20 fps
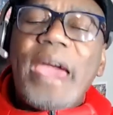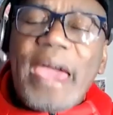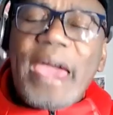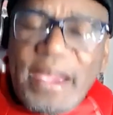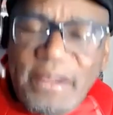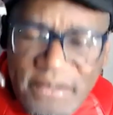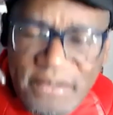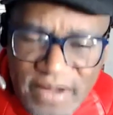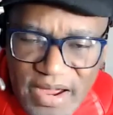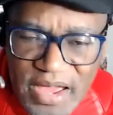
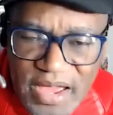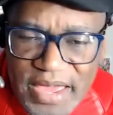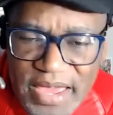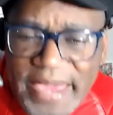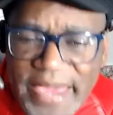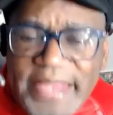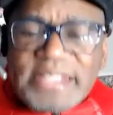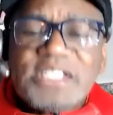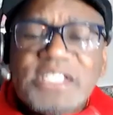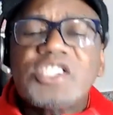area.
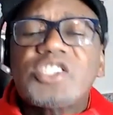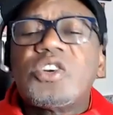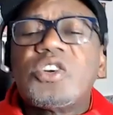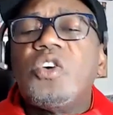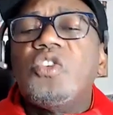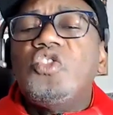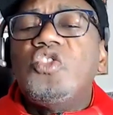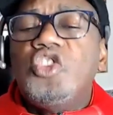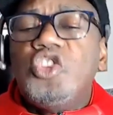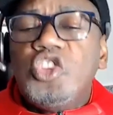It's
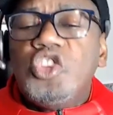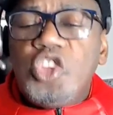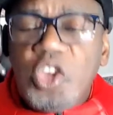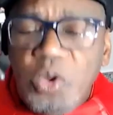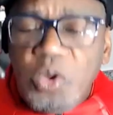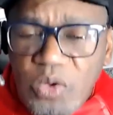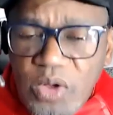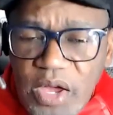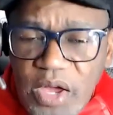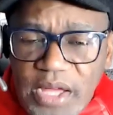so
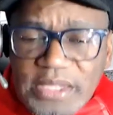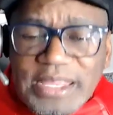new.